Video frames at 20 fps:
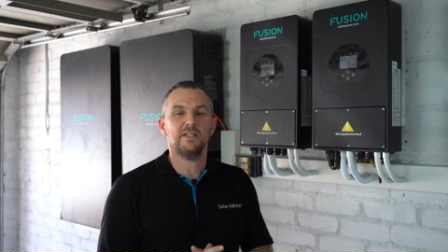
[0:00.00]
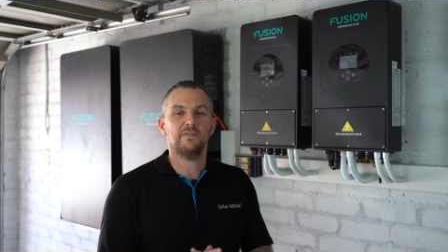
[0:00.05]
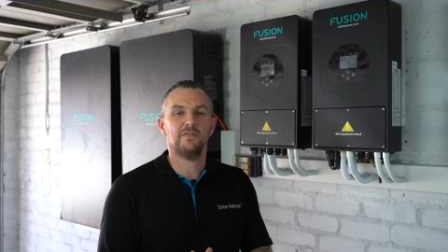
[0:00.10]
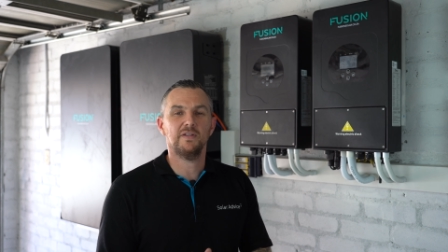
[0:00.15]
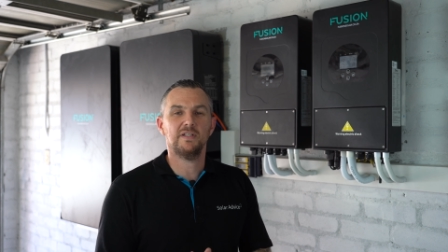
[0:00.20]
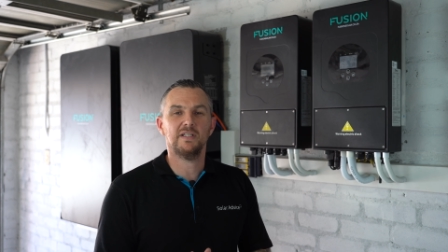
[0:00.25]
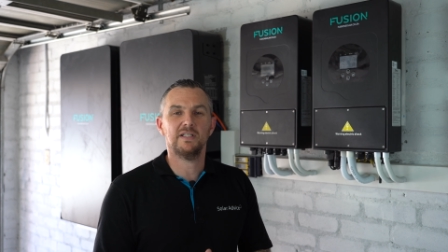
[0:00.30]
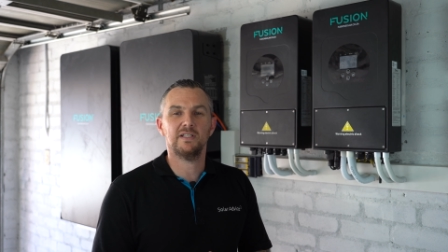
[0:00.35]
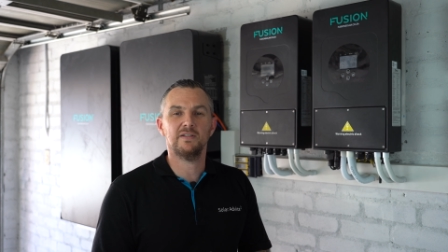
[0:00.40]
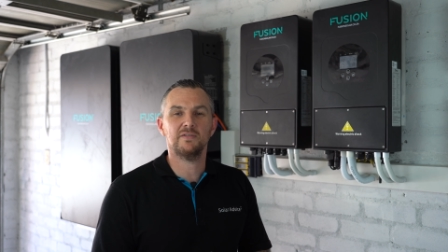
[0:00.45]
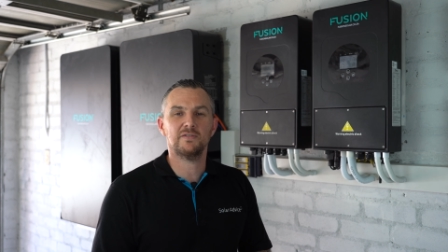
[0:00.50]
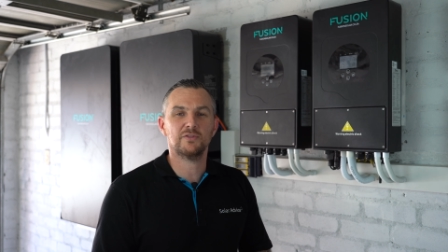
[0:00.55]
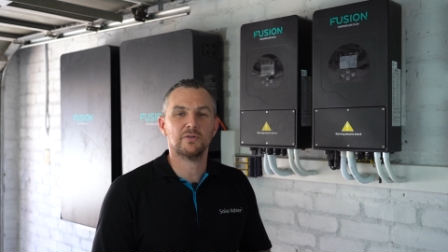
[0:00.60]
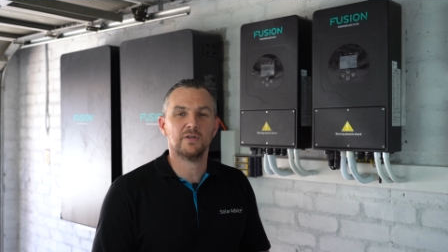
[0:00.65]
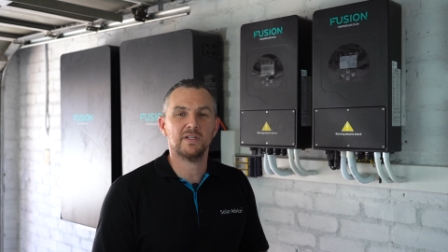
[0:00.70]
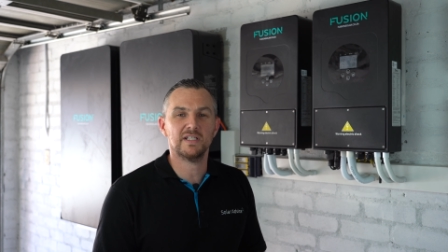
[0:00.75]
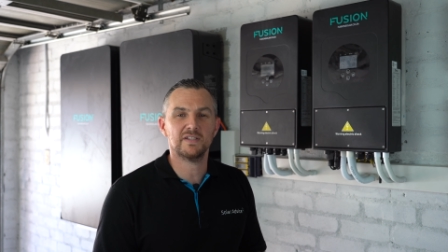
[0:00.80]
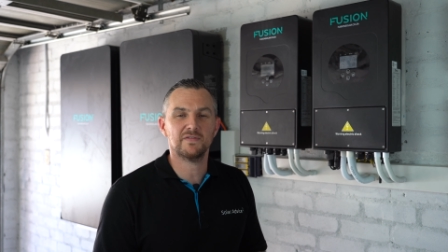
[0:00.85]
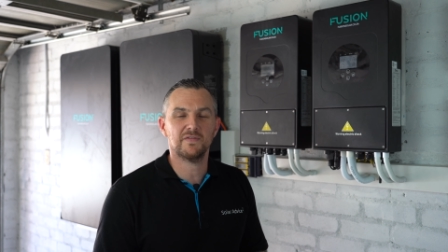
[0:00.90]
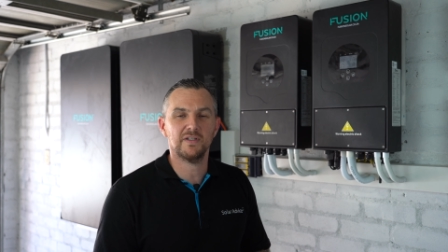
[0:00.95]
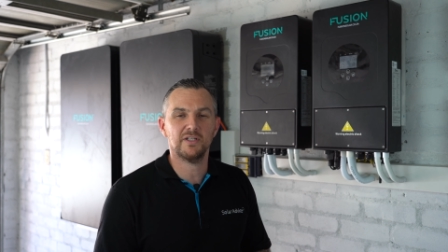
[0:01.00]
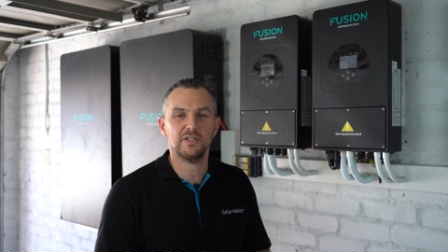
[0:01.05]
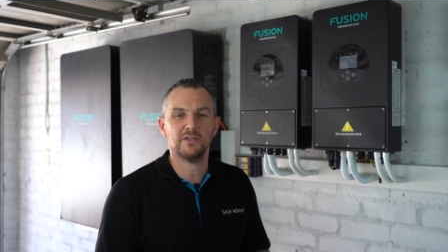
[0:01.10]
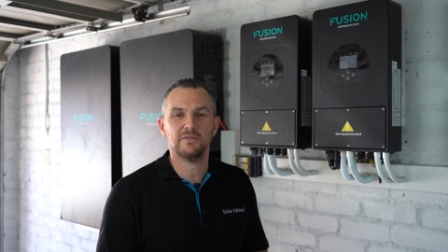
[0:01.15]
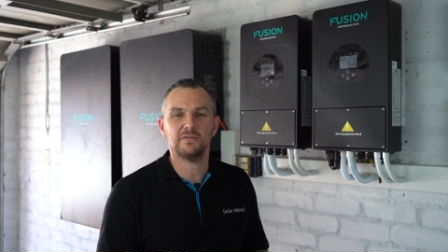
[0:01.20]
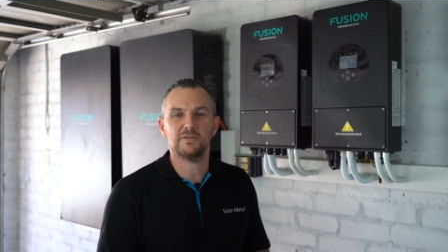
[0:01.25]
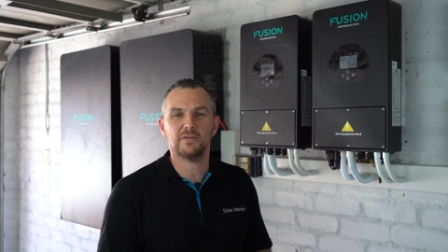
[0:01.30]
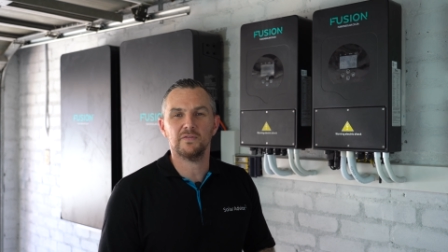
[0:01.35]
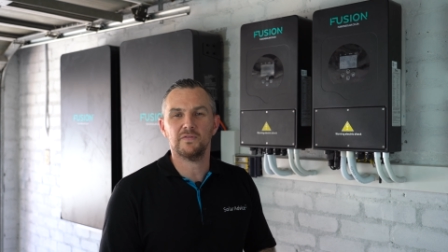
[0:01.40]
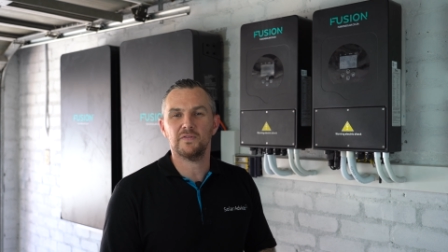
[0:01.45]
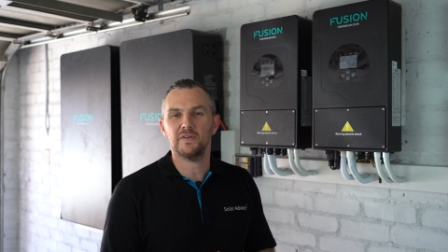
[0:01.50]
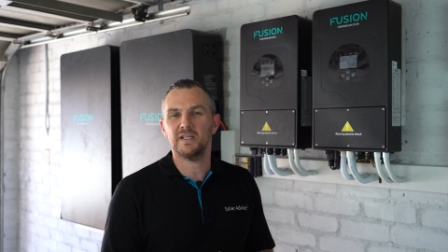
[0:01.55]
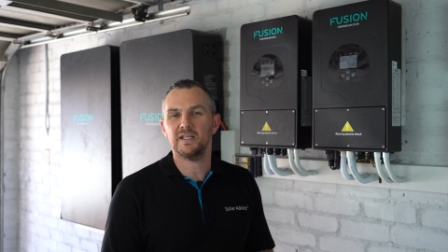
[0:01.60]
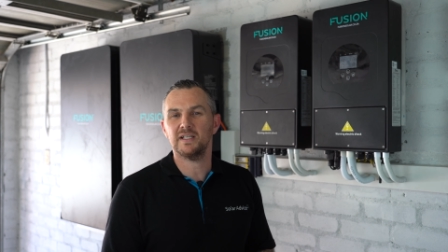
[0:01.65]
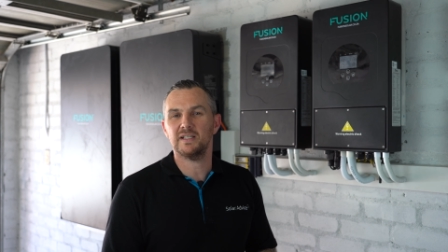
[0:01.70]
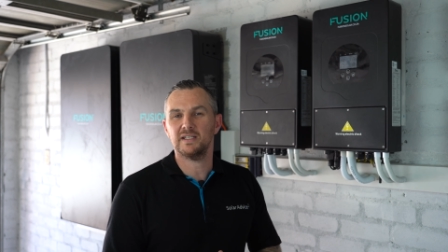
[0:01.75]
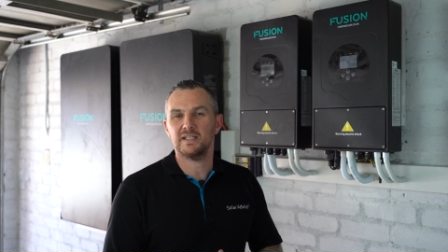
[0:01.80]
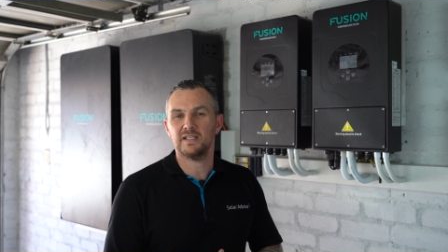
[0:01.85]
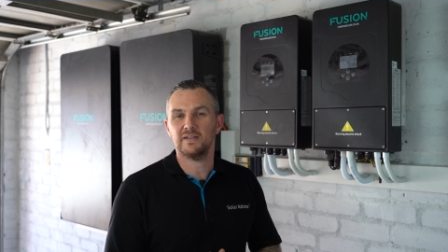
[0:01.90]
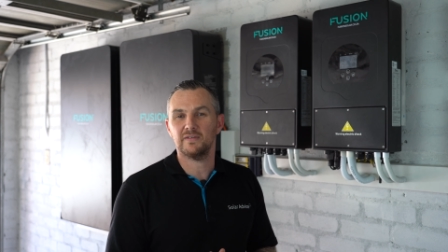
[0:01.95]
if you did enjoy this video don't
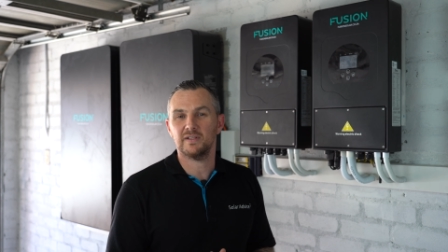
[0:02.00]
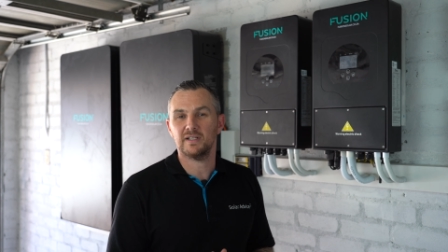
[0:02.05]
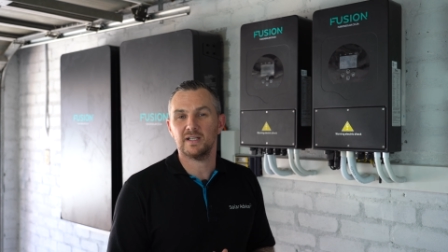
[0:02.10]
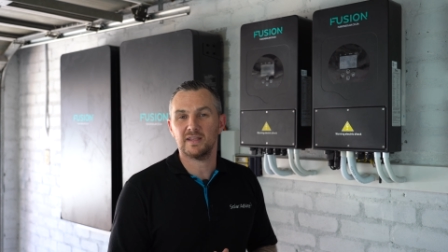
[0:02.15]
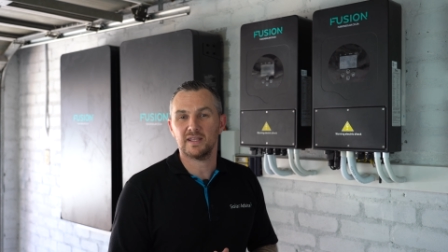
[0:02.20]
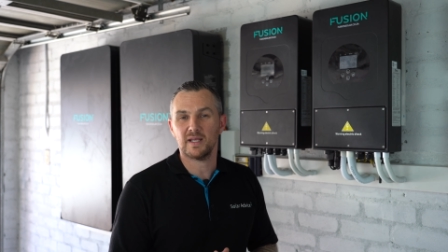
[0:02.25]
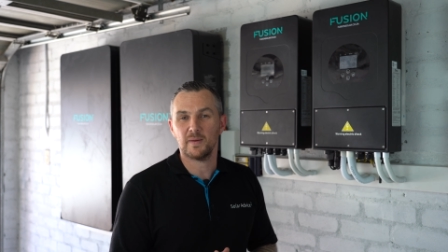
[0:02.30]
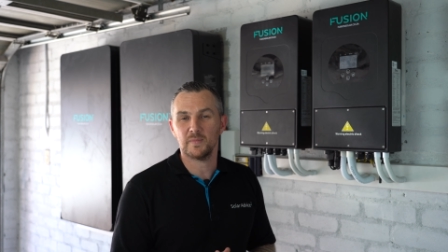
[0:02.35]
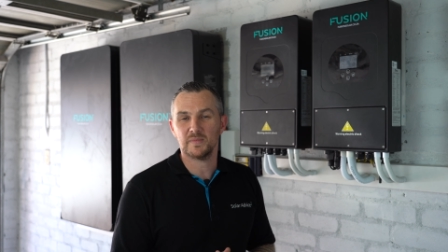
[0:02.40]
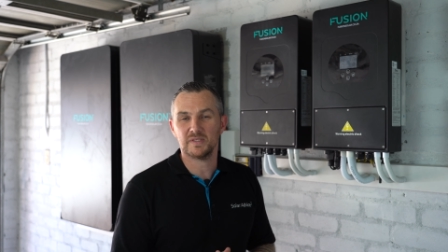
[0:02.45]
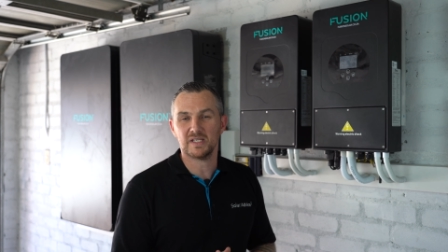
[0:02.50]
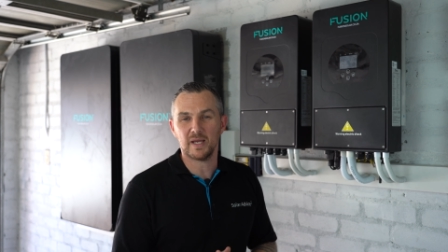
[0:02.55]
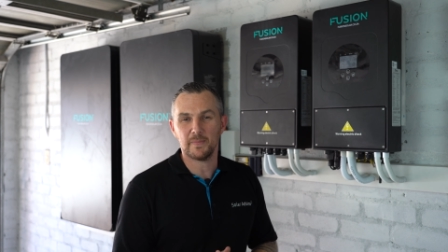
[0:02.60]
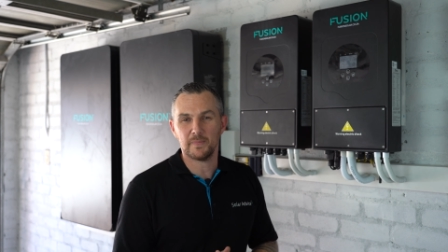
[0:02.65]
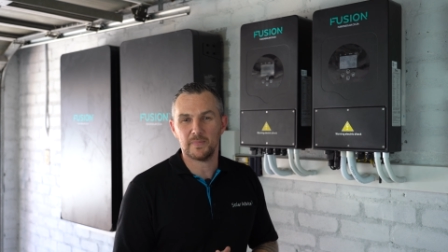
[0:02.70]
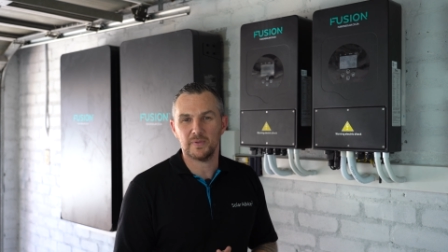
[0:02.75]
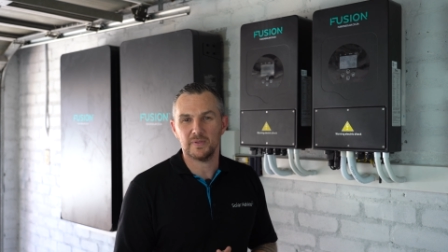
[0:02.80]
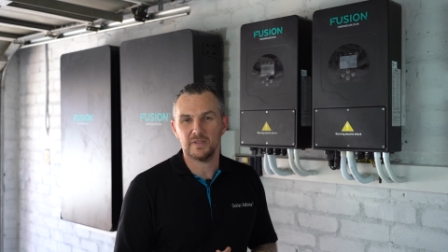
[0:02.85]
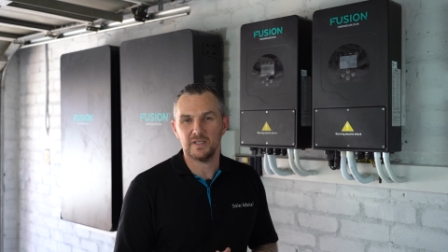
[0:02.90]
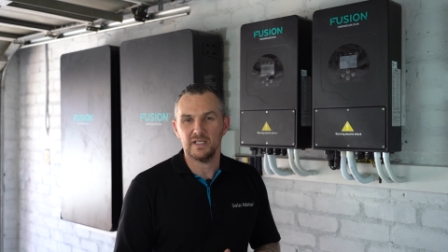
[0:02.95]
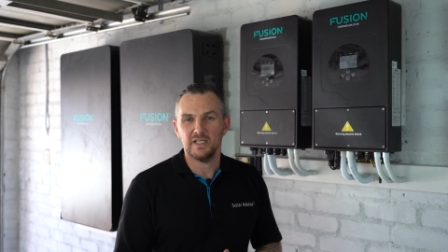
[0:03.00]
forget to give it a thumbs up